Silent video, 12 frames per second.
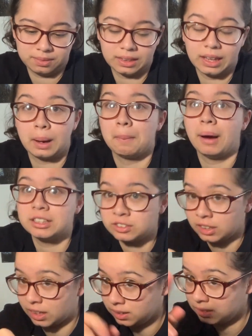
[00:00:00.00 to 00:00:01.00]
Like a
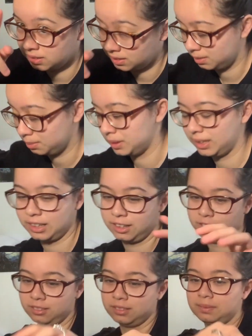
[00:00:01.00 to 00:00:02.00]
matcha
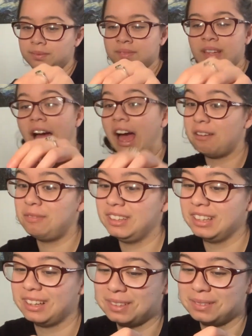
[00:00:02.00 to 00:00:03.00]
potato. I've been
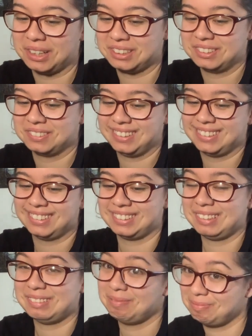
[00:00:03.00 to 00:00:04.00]
loving matcha
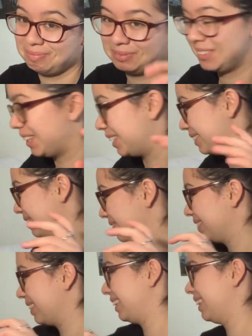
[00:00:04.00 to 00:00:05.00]
recently. So,
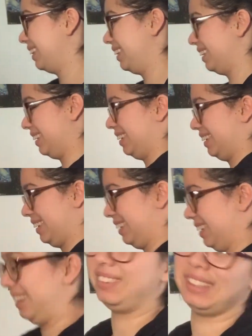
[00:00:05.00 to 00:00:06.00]

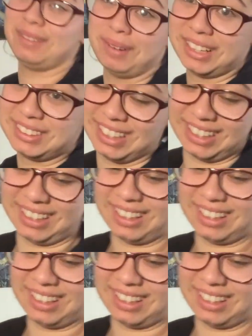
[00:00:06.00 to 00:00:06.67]
if you love matcha,